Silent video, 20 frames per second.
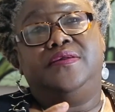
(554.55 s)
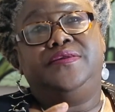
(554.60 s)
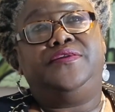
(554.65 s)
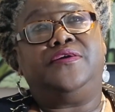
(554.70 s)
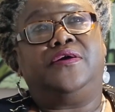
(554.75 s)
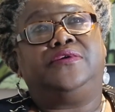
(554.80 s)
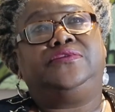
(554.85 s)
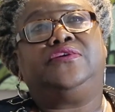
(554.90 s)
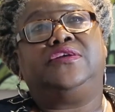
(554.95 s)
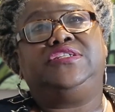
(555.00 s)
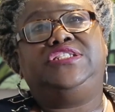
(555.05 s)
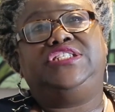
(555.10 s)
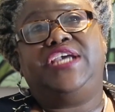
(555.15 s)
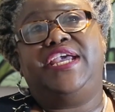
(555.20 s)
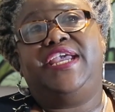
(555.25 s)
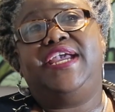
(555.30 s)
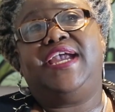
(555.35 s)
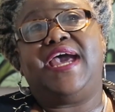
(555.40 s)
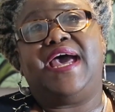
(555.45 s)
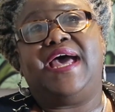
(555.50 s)
Dr.
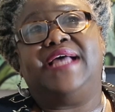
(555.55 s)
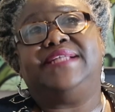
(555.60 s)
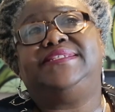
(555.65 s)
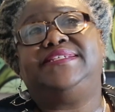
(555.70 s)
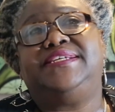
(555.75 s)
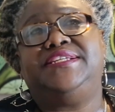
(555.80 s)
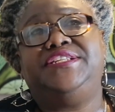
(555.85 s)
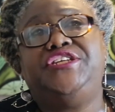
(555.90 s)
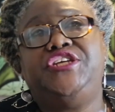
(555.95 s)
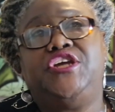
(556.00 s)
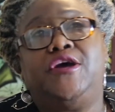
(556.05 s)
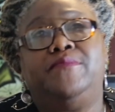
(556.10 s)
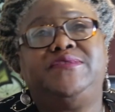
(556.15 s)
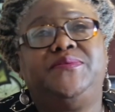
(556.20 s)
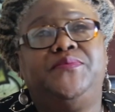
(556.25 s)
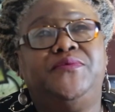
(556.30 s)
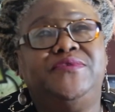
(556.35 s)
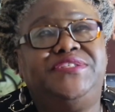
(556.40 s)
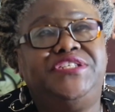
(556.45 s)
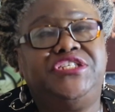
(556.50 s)
Cheikh Anta Diop's
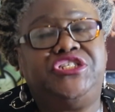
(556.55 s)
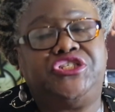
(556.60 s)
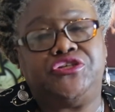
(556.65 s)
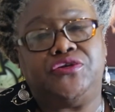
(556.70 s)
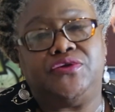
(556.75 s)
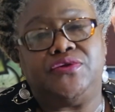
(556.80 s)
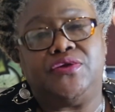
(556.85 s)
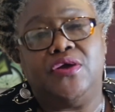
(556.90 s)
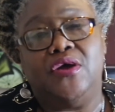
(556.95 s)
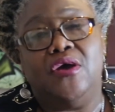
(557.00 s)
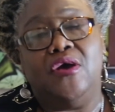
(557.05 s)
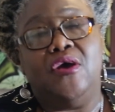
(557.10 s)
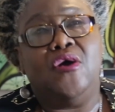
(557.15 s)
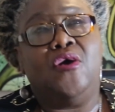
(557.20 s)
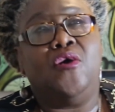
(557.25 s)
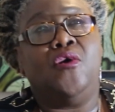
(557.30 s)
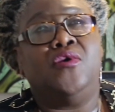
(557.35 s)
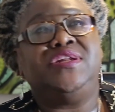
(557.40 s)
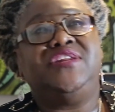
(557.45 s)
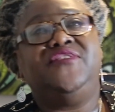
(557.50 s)
position
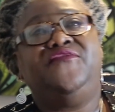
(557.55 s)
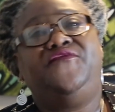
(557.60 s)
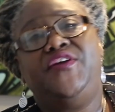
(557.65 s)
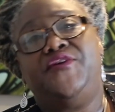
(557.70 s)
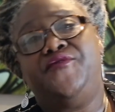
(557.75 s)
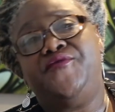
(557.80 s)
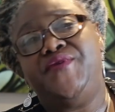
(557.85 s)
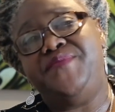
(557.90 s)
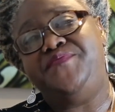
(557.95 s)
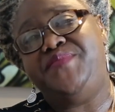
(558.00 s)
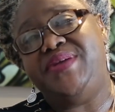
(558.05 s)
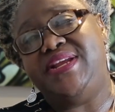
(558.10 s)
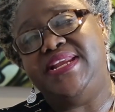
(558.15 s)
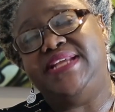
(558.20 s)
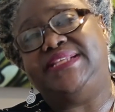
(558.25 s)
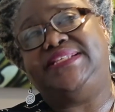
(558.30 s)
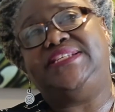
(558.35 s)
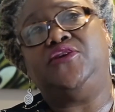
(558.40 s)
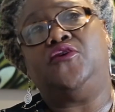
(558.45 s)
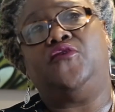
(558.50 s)
on the
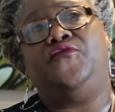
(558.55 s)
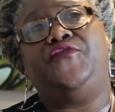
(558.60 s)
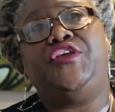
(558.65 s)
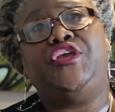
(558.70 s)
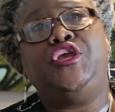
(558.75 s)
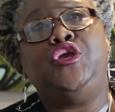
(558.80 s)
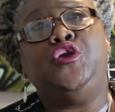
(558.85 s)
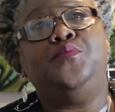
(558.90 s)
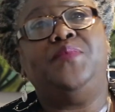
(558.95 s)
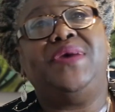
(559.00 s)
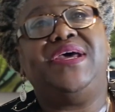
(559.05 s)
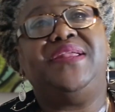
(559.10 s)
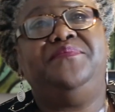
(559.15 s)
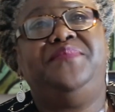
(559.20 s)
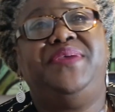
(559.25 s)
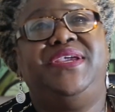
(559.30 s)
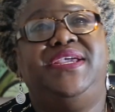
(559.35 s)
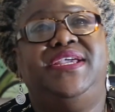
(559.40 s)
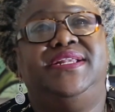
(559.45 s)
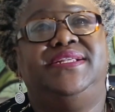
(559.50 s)
variability of human
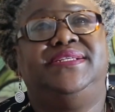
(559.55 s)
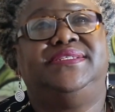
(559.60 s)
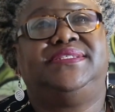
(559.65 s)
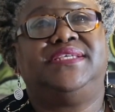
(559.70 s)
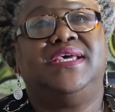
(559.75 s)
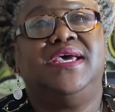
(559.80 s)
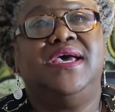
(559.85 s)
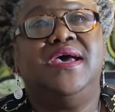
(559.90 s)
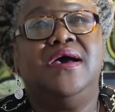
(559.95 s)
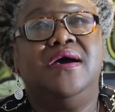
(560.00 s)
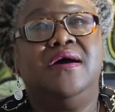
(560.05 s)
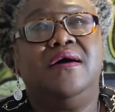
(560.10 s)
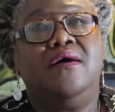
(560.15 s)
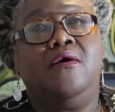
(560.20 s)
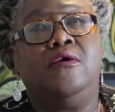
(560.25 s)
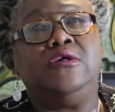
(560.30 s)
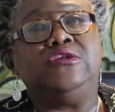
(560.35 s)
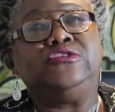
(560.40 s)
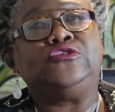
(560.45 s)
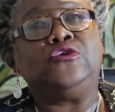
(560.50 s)
beings
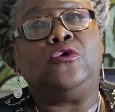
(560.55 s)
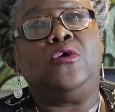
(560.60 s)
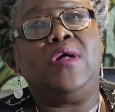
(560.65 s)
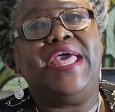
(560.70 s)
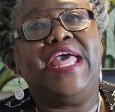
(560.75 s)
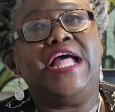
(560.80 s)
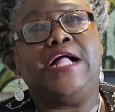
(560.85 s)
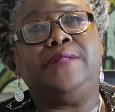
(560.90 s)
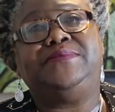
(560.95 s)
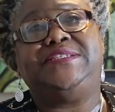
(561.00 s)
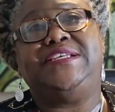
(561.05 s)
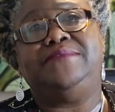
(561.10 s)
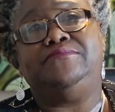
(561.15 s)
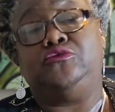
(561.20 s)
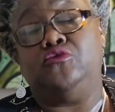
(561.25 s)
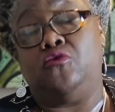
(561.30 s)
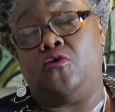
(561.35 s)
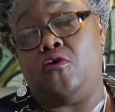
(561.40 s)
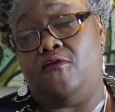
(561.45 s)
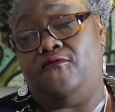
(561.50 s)
also helped him
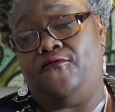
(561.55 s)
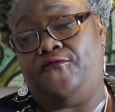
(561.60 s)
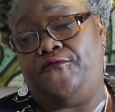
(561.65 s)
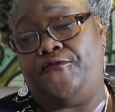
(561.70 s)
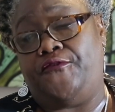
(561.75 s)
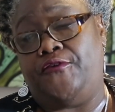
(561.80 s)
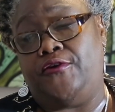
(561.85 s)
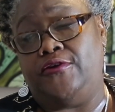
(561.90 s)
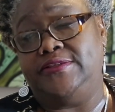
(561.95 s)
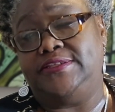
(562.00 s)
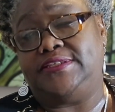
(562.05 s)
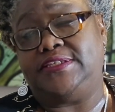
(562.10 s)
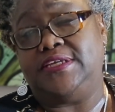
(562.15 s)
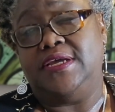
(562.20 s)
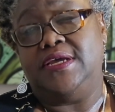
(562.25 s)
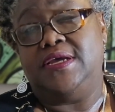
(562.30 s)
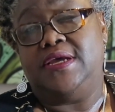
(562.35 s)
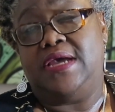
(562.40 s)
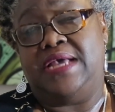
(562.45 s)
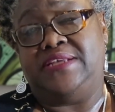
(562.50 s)
to confront
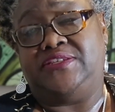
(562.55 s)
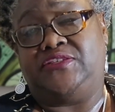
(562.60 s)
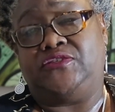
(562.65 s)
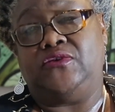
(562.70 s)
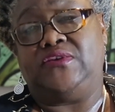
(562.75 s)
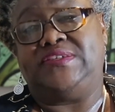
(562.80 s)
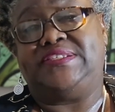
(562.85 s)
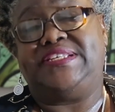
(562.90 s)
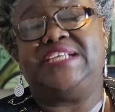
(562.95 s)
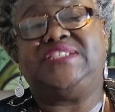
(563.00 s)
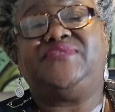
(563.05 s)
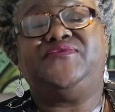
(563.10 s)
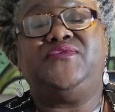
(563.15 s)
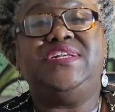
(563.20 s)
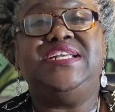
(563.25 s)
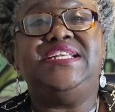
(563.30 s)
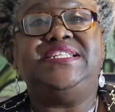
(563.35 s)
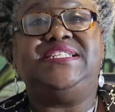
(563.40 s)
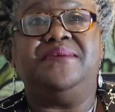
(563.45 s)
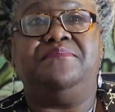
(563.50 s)
and
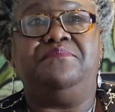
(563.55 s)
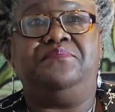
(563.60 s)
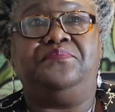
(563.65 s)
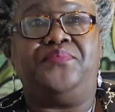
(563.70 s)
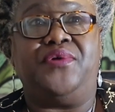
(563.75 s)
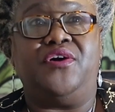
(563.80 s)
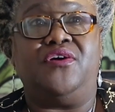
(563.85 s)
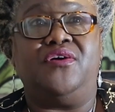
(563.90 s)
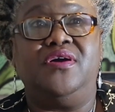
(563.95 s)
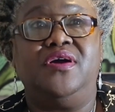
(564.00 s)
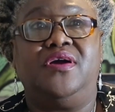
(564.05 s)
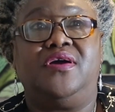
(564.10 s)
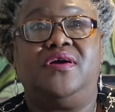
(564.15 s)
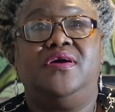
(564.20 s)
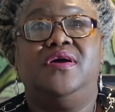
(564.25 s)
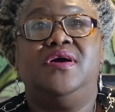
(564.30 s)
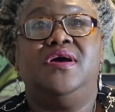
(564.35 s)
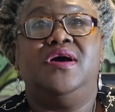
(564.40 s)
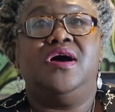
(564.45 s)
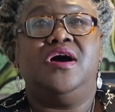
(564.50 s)
successfully debunk
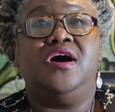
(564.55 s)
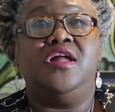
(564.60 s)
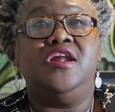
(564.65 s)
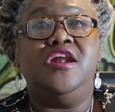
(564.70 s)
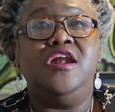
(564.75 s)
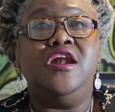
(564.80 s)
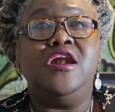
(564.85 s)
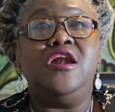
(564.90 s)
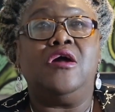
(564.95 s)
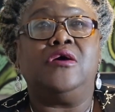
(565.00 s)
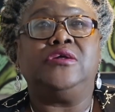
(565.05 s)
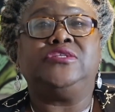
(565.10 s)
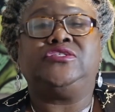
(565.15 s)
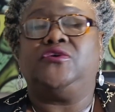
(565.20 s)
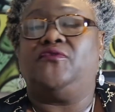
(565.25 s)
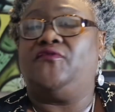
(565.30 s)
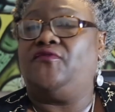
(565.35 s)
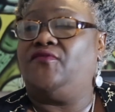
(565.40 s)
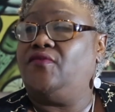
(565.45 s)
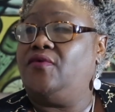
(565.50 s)
a lot
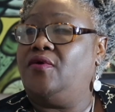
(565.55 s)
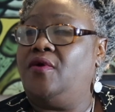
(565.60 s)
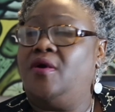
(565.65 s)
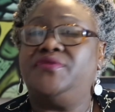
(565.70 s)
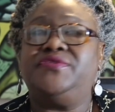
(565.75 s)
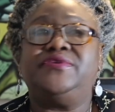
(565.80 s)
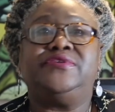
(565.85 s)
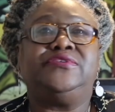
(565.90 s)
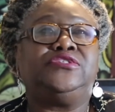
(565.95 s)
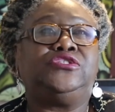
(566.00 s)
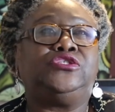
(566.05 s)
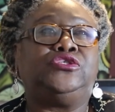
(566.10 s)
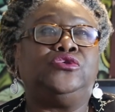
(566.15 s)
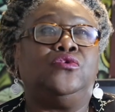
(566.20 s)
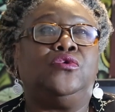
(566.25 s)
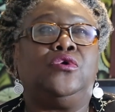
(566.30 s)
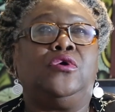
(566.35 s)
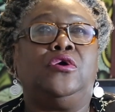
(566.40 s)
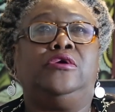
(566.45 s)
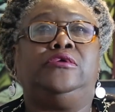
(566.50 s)
of other
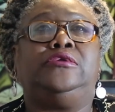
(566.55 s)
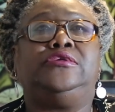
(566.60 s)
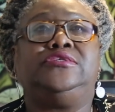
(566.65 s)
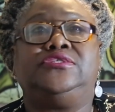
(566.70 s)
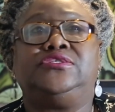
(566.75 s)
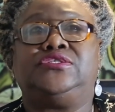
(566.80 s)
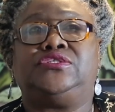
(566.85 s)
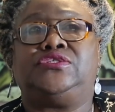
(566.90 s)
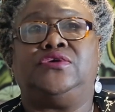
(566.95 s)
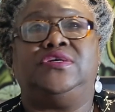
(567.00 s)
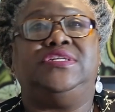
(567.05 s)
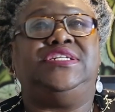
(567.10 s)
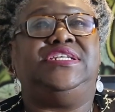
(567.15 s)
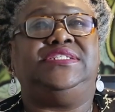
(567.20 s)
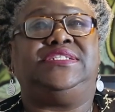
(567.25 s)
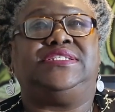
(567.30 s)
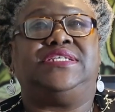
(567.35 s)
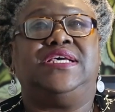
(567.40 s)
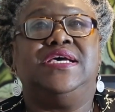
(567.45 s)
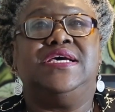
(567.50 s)
so-called
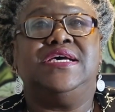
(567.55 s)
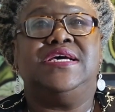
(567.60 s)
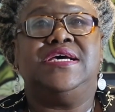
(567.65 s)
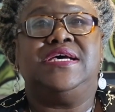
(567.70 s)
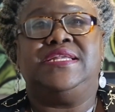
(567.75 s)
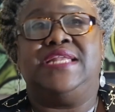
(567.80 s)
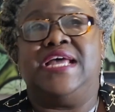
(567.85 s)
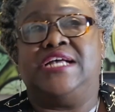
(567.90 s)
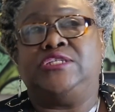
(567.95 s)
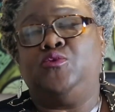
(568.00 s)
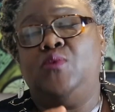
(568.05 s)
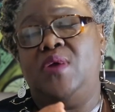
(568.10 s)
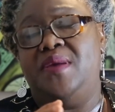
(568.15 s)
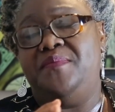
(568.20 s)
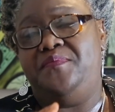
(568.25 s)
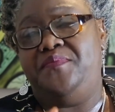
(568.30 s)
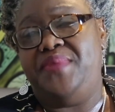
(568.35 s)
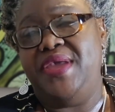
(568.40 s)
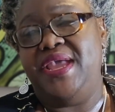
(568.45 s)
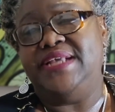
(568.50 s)
studies that were
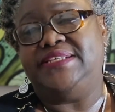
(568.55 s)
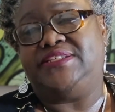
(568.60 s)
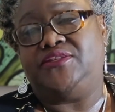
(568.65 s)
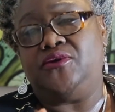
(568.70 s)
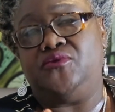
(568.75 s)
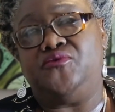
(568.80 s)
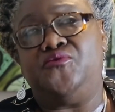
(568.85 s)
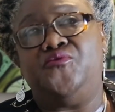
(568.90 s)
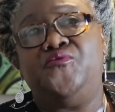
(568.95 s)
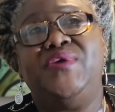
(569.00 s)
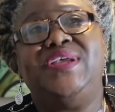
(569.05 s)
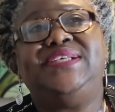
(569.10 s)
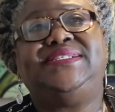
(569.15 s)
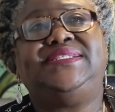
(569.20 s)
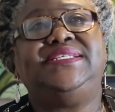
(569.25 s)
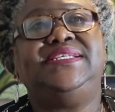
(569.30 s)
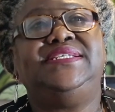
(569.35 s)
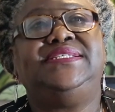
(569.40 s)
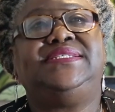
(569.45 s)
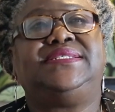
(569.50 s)
based on
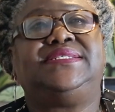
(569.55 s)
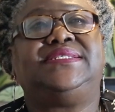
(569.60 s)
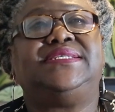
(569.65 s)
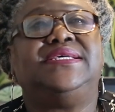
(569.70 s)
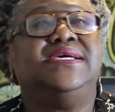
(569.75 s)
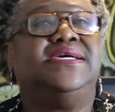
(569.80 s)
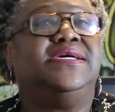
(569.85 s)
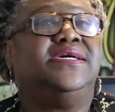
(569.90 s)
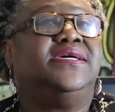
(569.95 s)
racist